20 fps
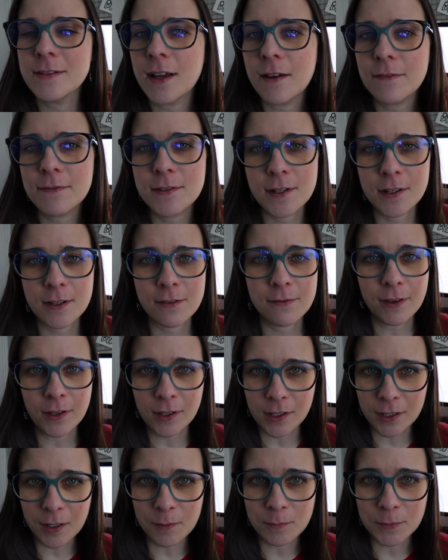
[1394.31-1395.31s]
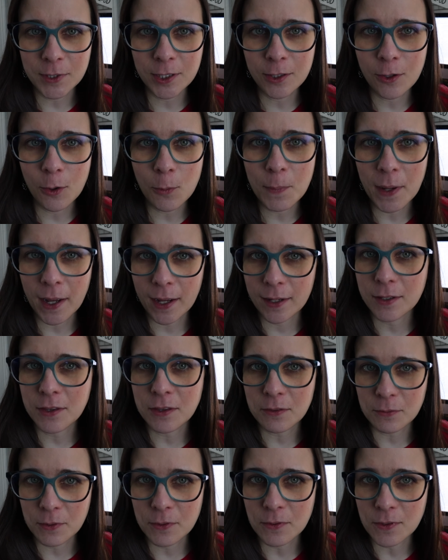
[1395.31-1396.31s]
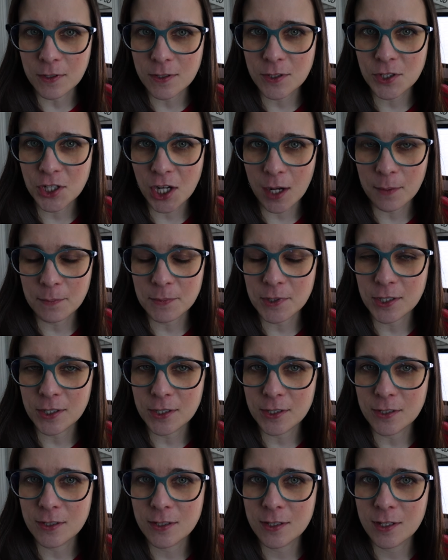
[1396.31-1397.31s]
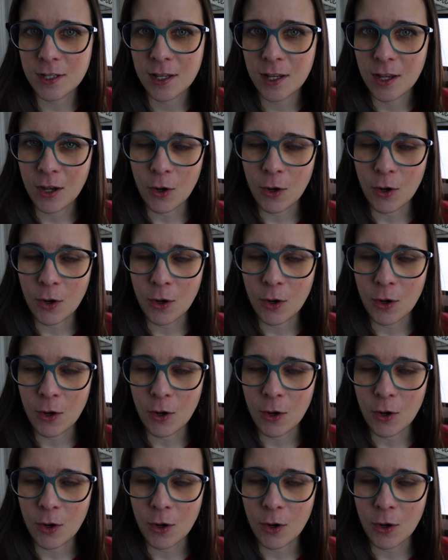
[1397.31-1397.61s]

definitely feel like I'm gonna go back through these chapters